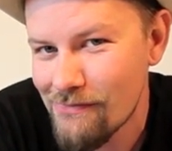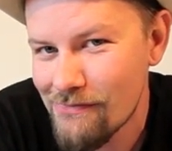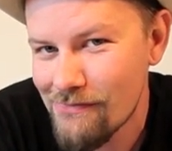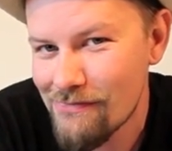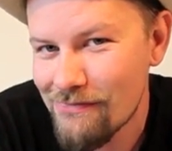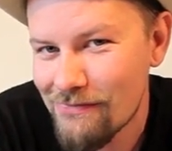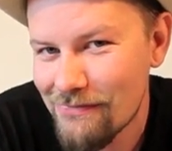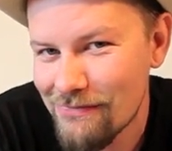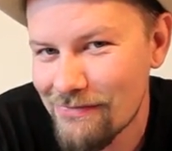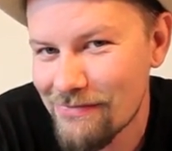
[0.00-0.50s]

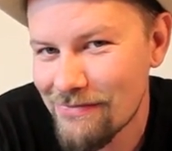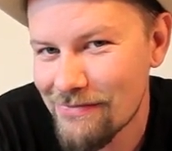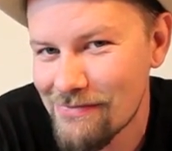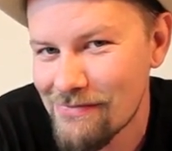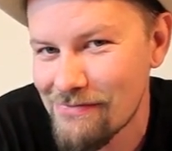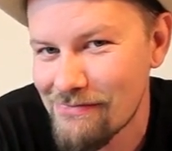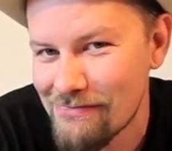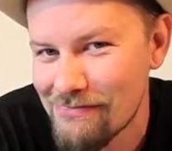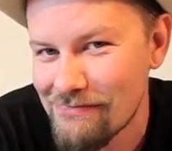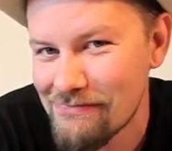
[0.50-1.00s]

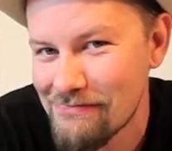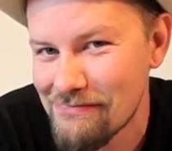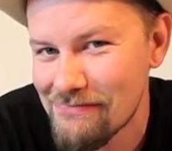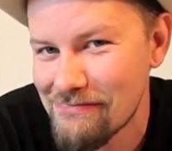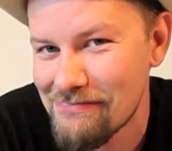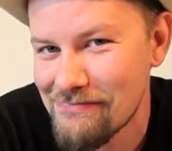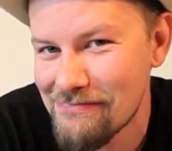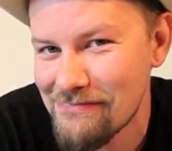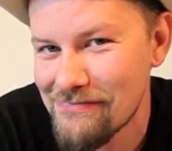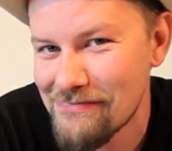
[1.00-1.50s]

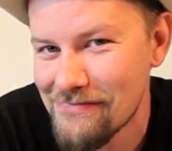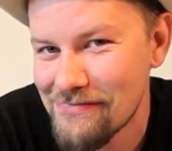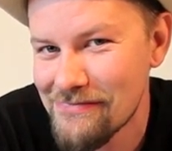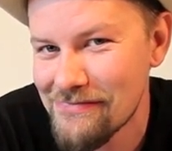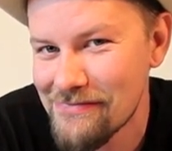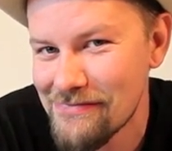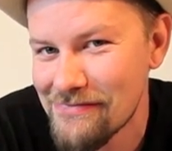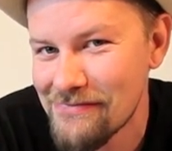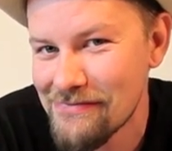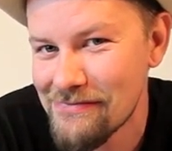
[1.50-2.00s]

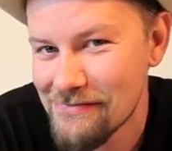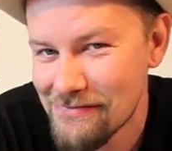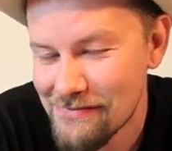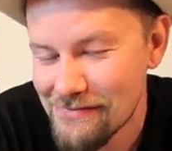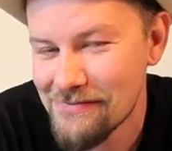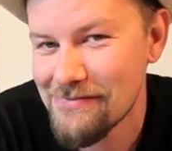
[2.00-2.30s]
No words are spoken by the person on screen.